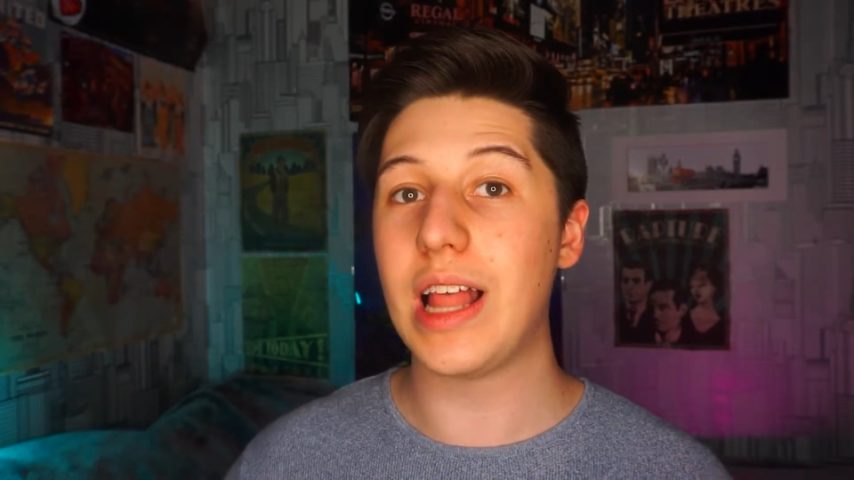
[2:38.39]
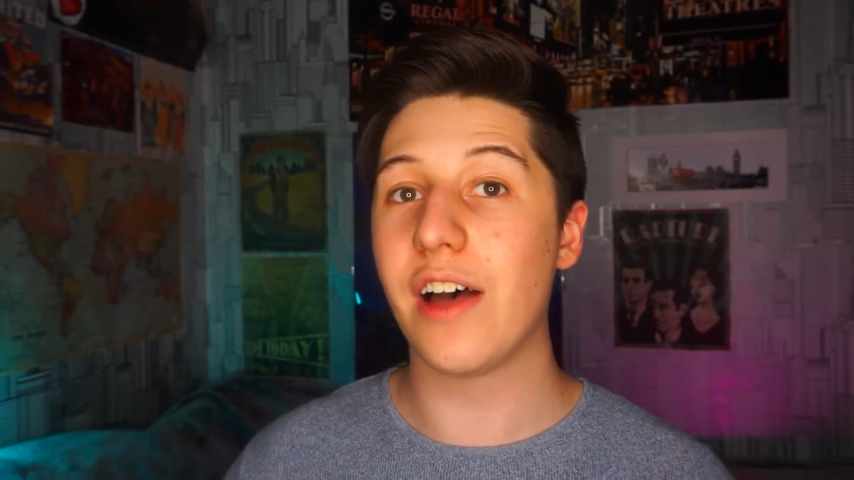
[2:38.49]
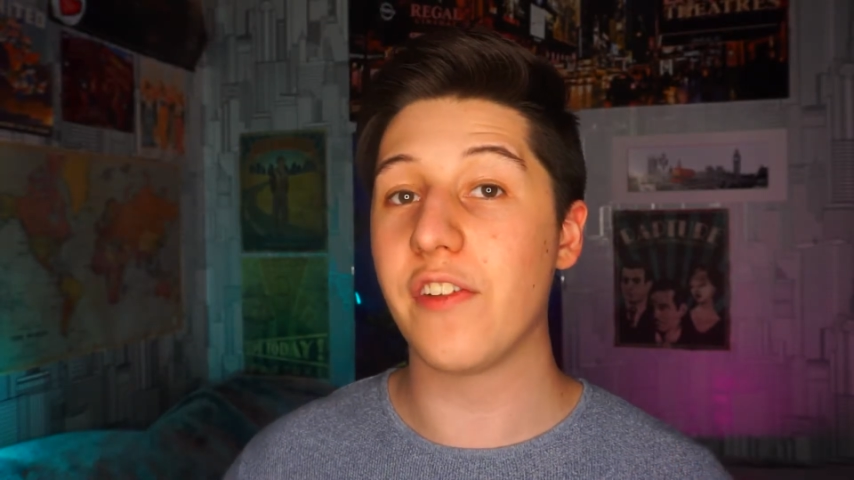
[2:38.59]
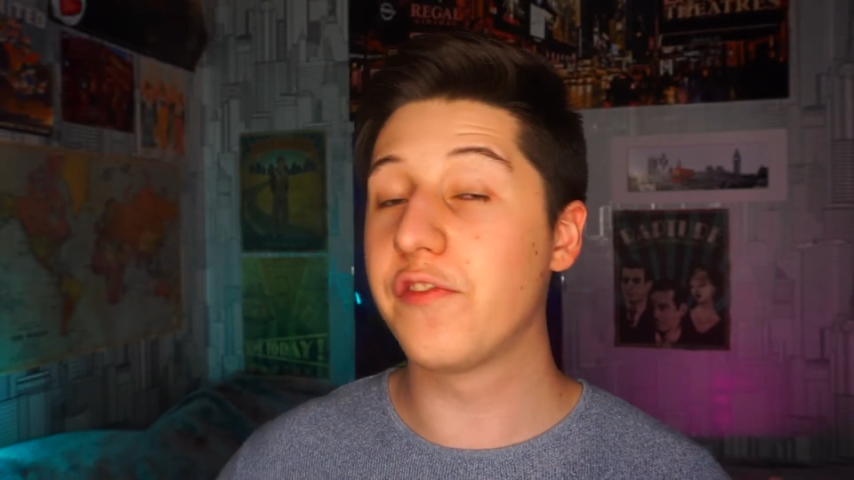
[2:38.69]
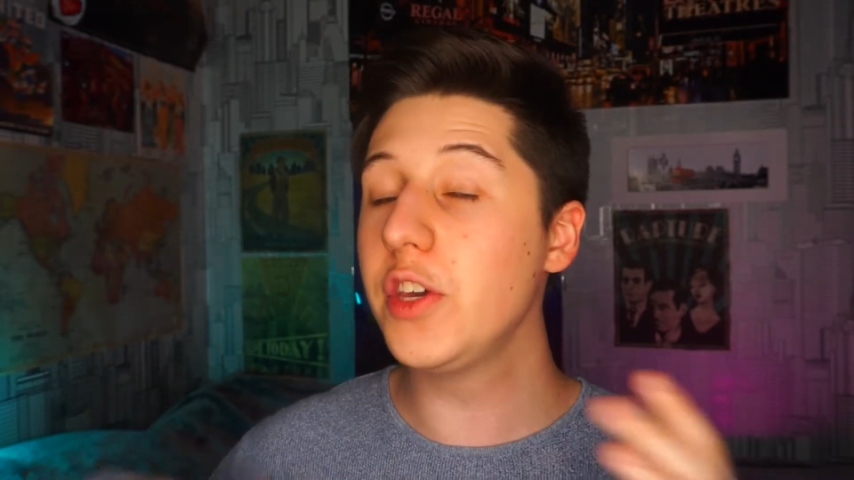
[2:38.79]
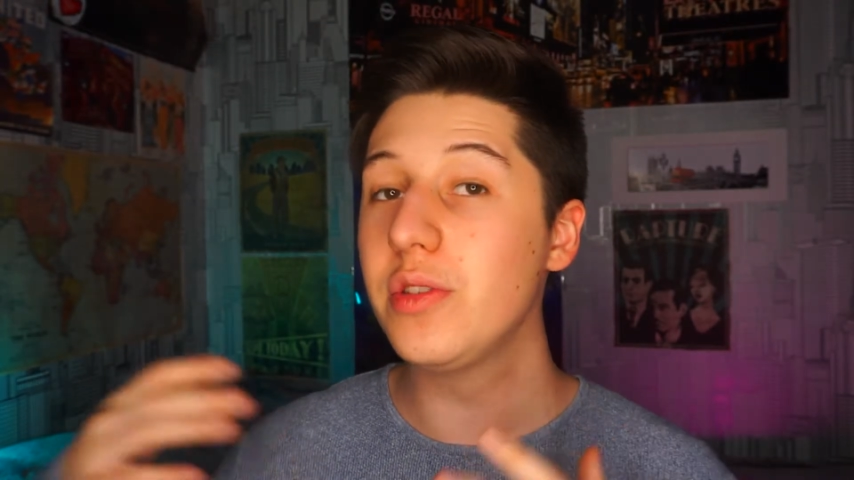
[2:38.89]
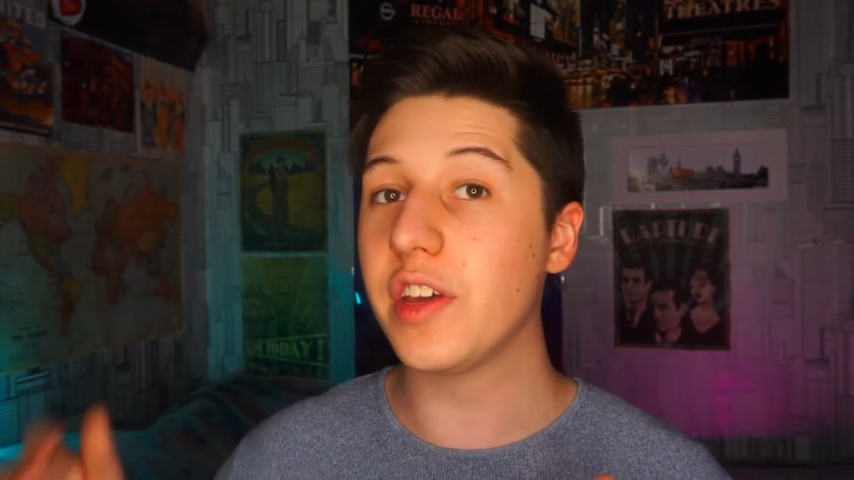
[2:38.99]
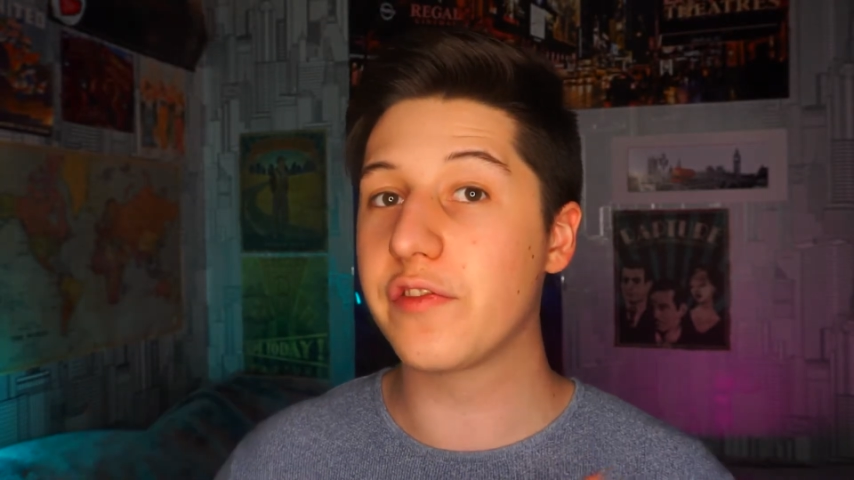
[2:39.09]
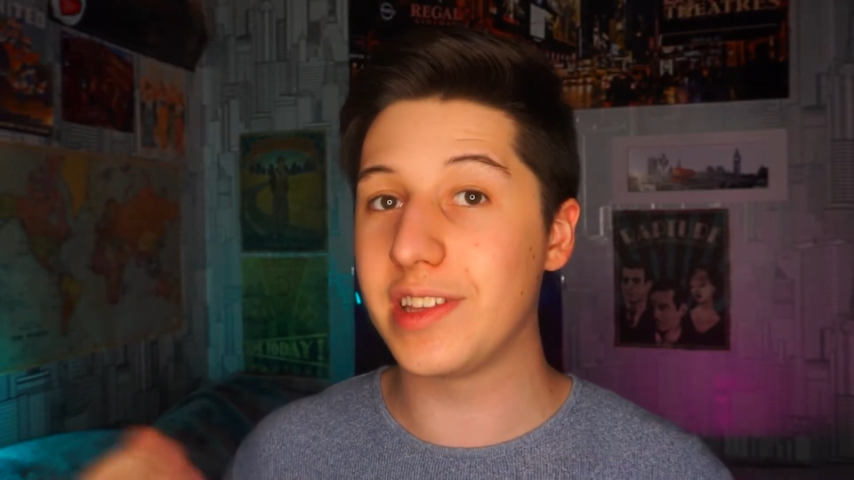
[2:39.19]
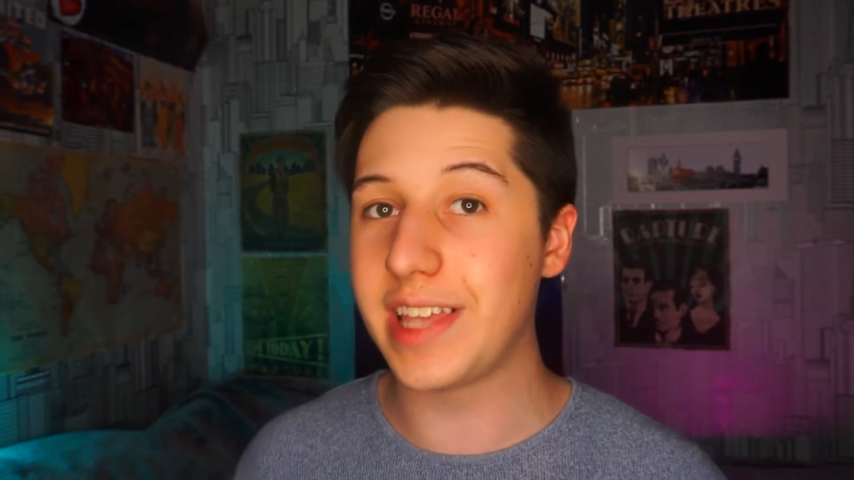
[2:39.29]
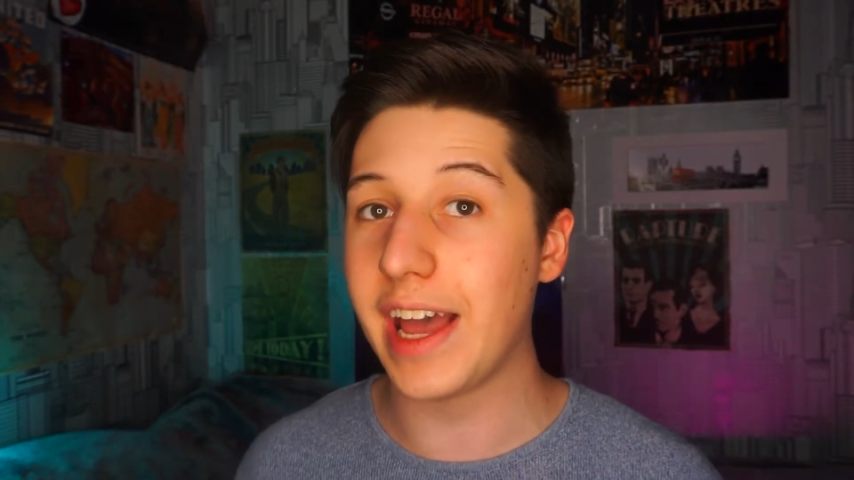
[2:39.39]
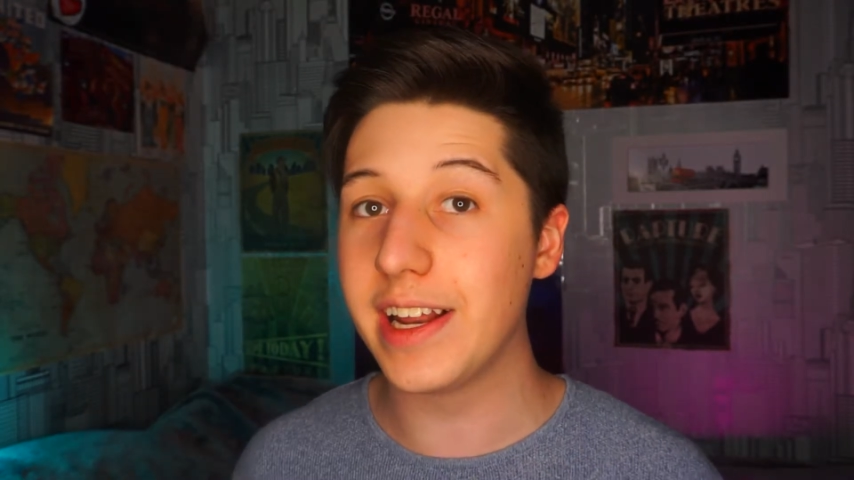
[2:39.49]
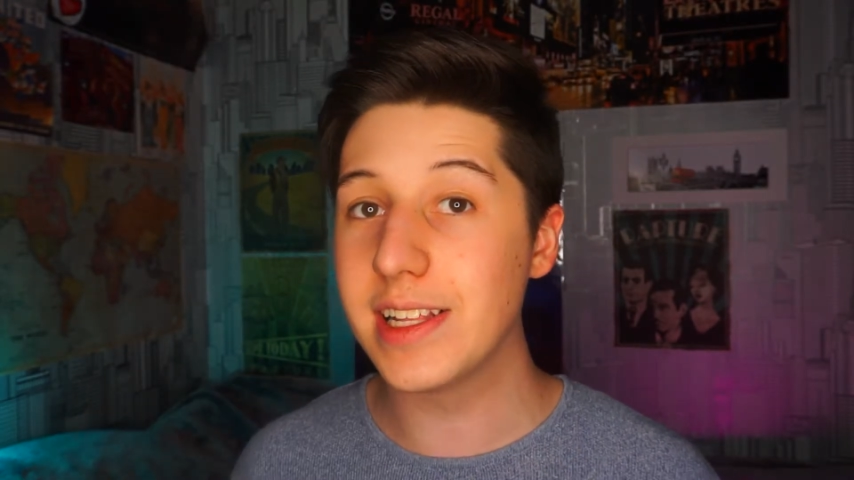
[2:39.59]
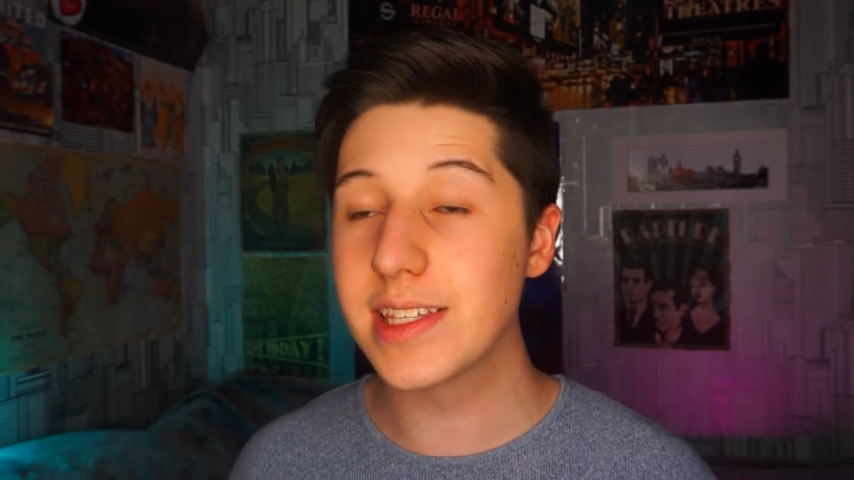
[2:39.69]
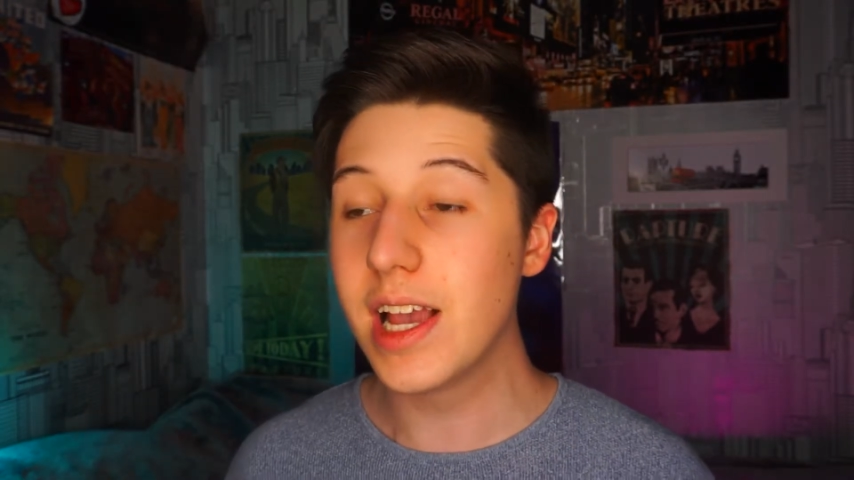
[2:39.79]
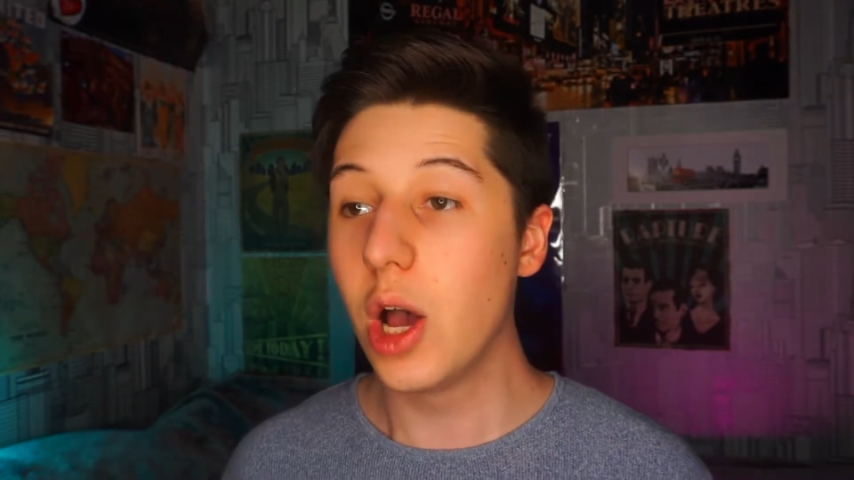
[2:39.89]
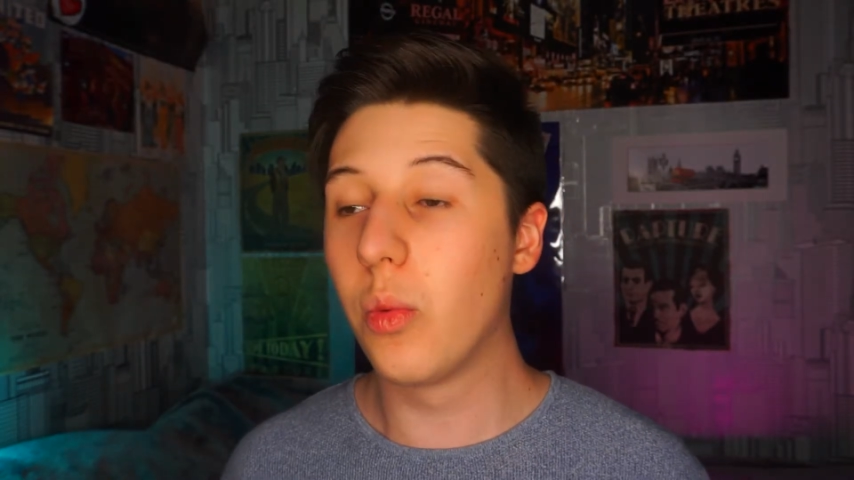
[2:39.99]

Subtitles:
have a few different tenets,